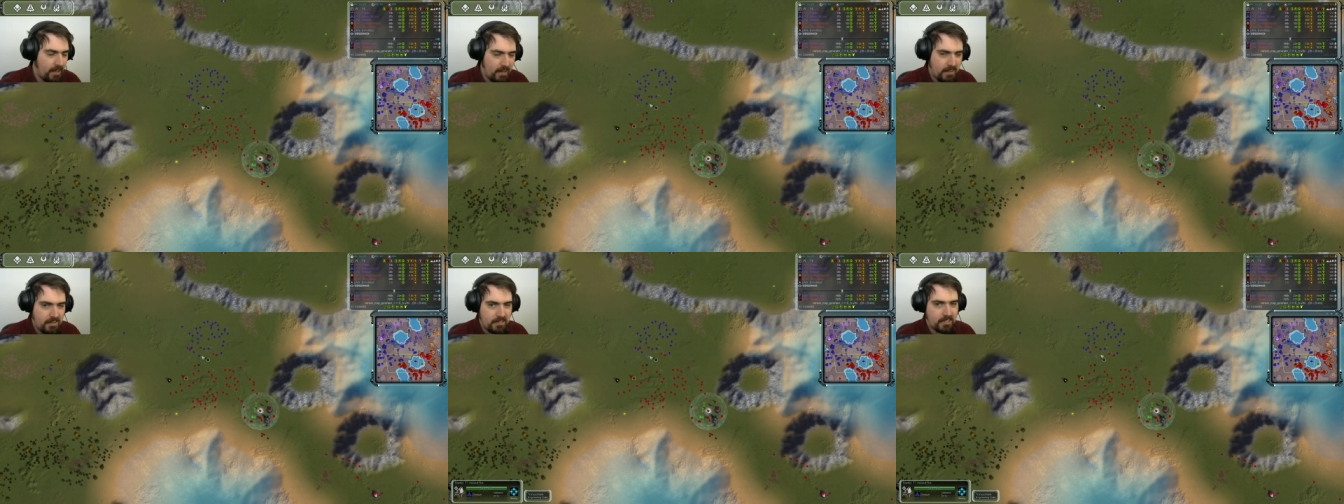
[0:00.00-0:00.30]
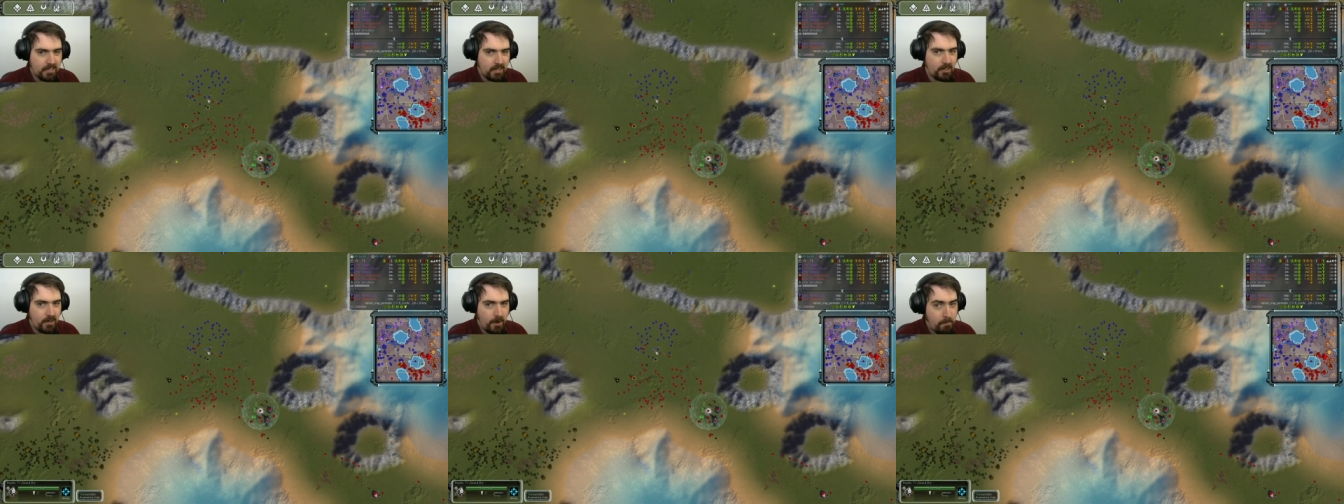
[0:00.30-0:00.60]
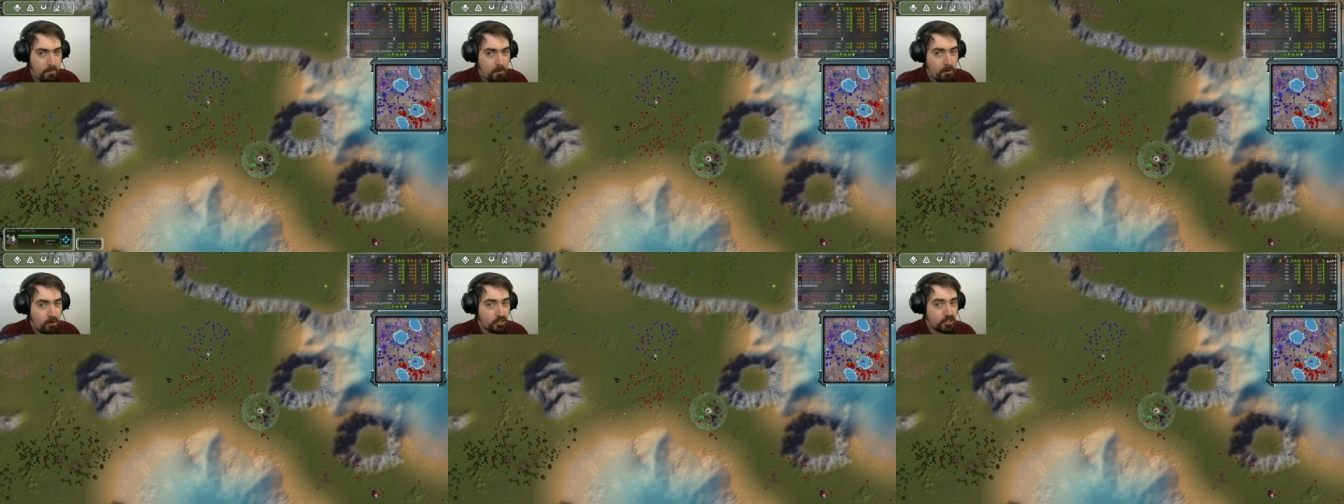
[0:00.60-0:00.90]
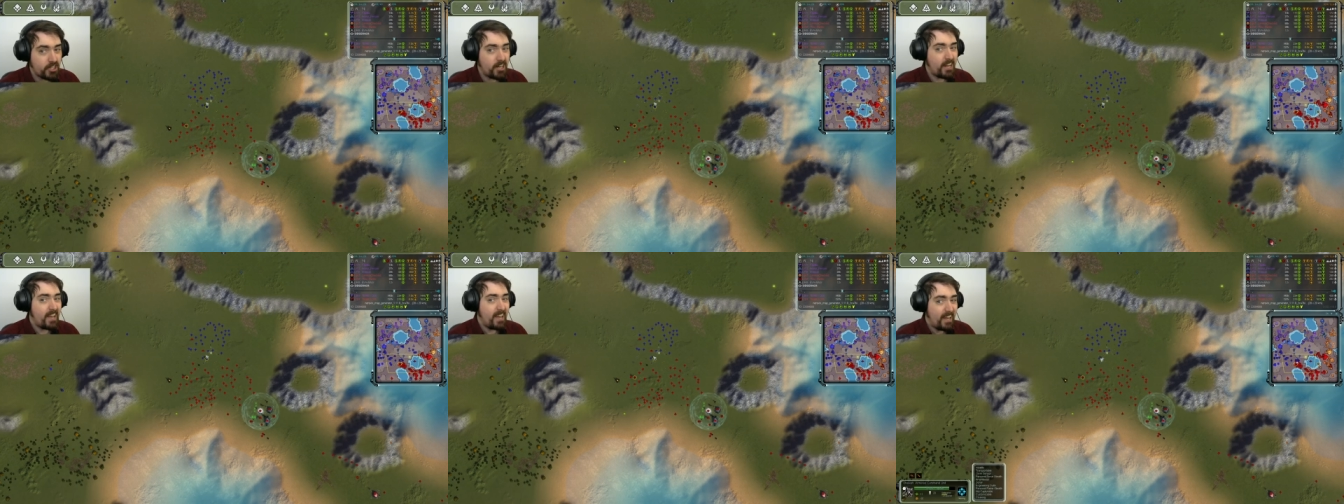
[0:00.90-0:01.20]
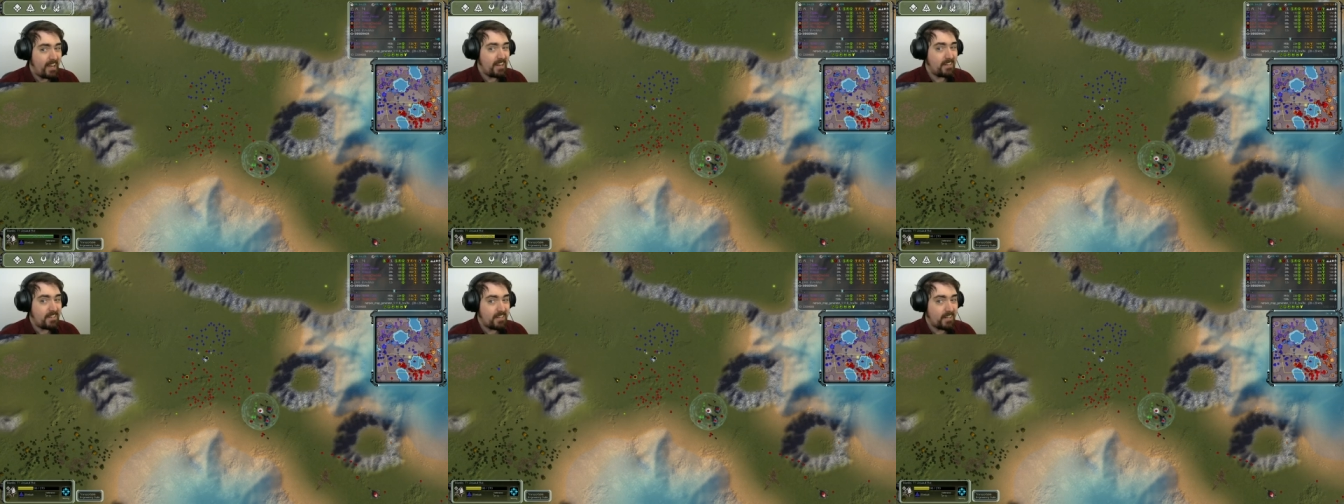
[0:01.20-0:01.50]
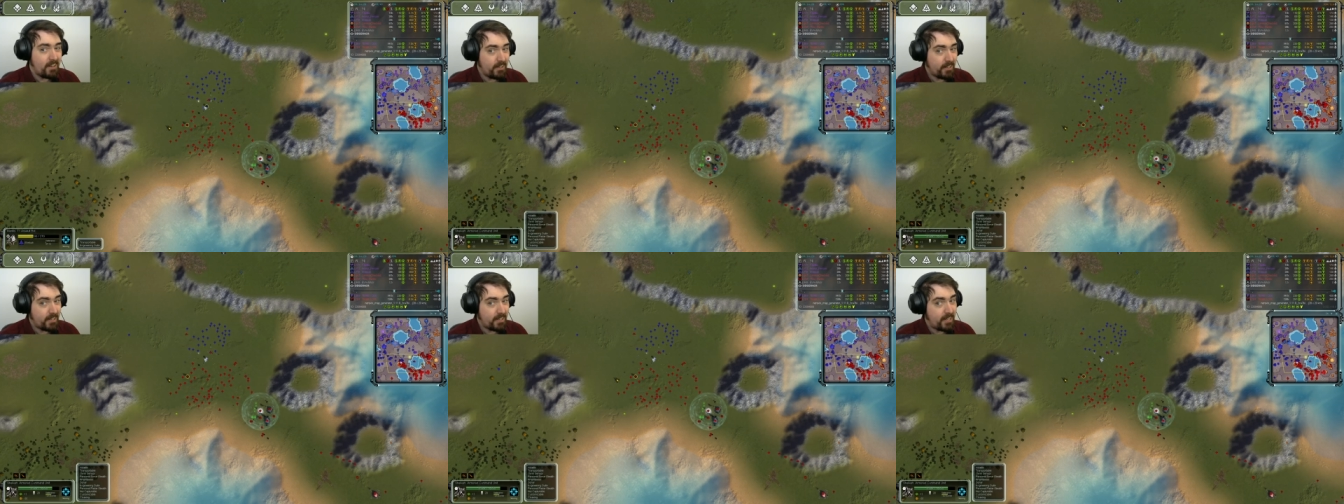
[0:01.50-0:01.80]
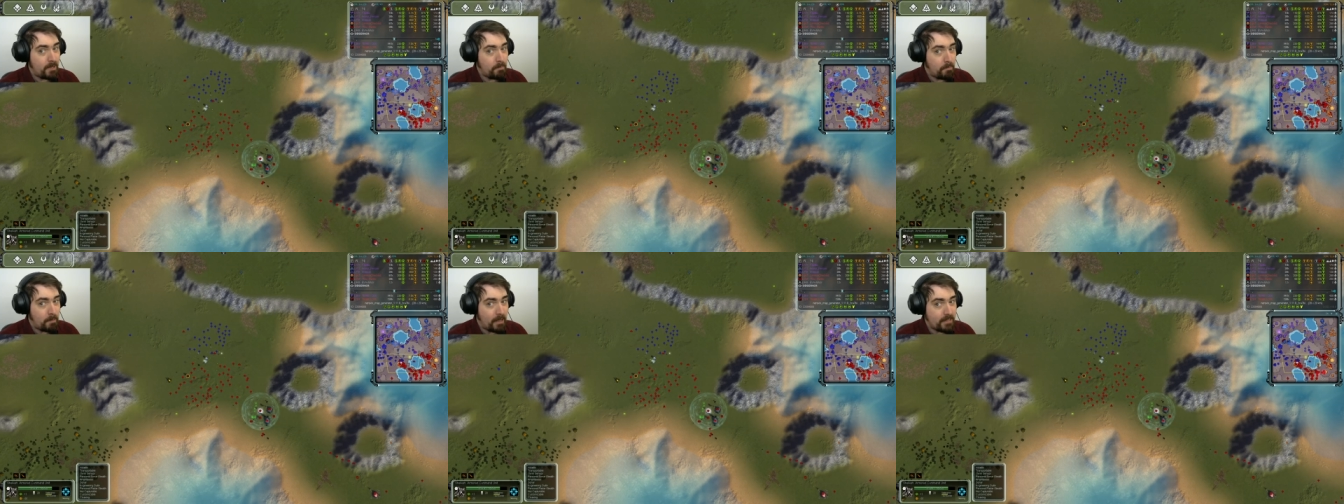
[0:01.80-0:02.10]
Is he going to push? Is he going to
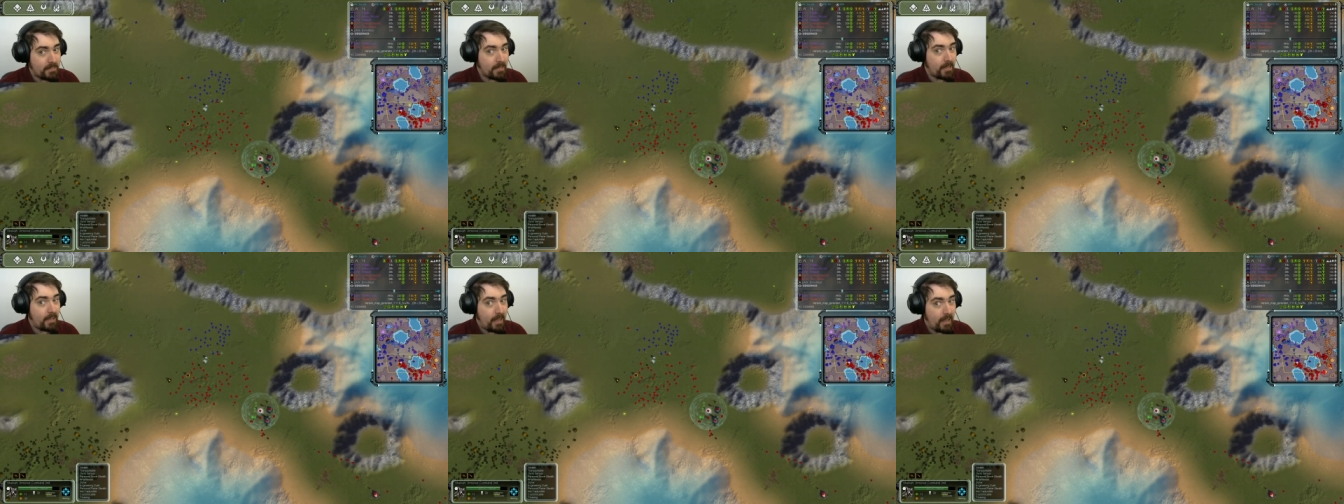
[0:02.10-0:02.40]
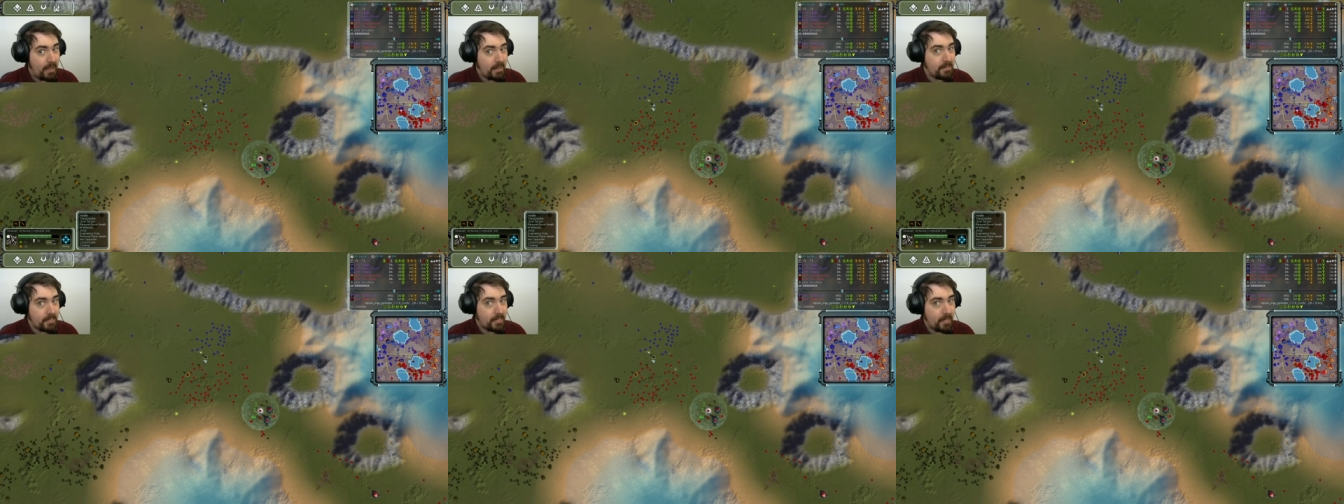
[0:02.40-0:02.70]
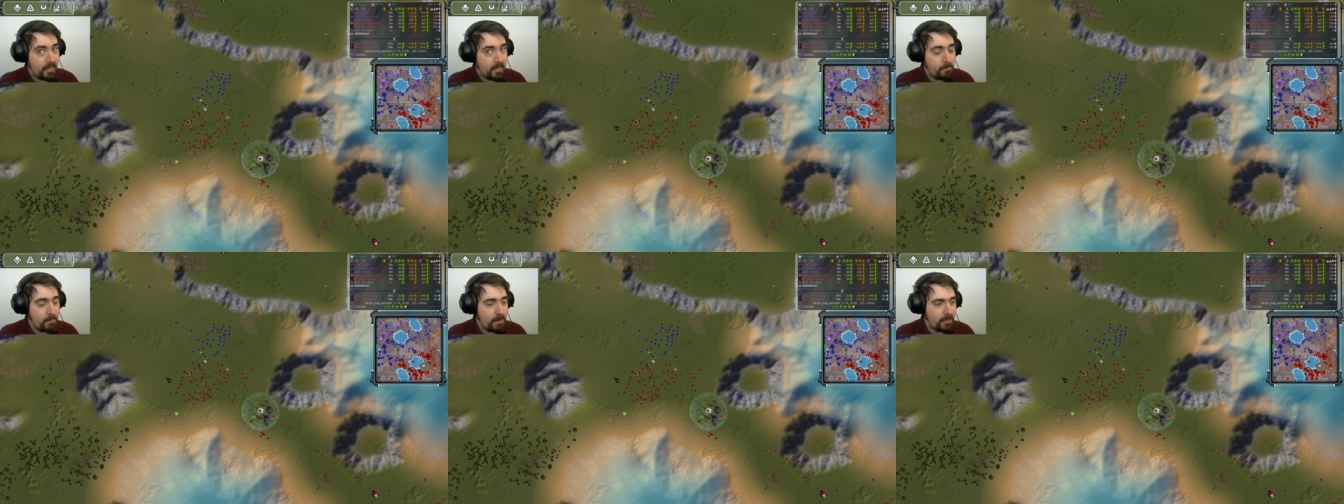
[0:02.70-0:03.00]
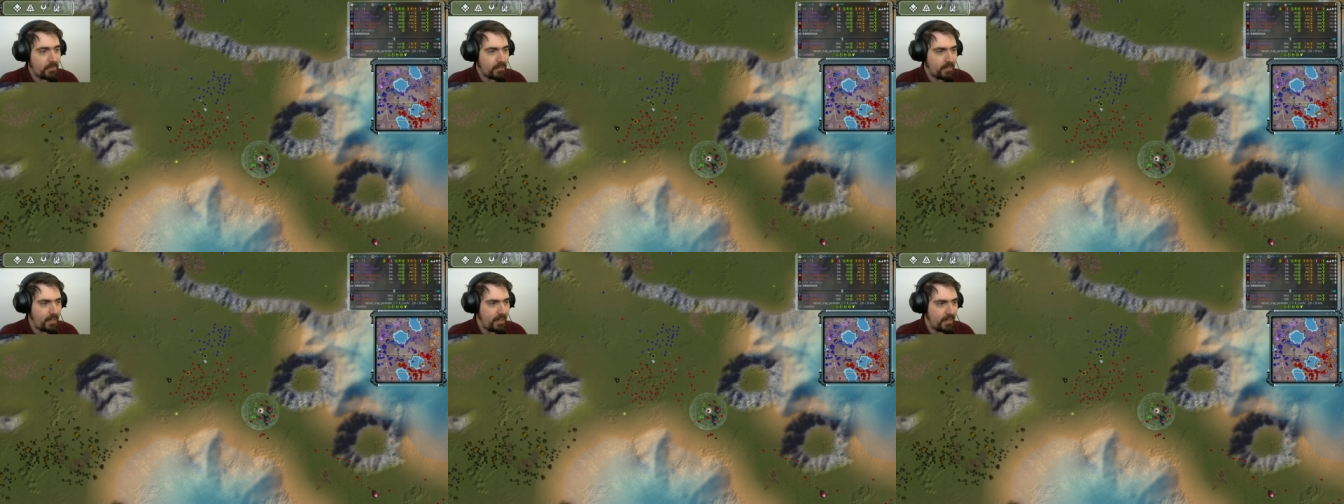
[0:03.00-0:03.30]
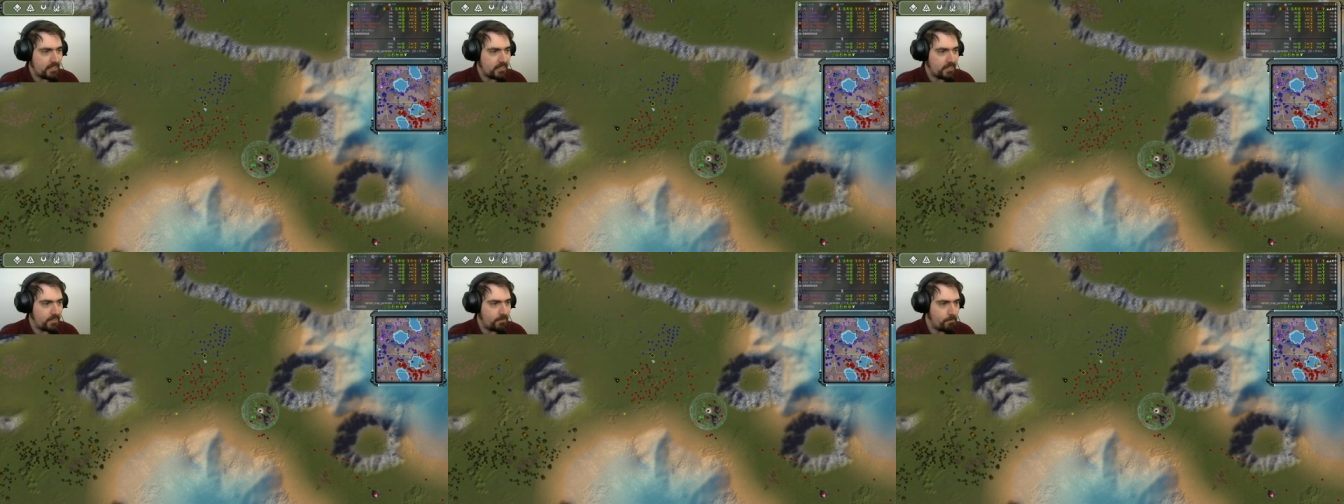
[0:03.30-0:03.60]
keep it? Is he going to make the kill?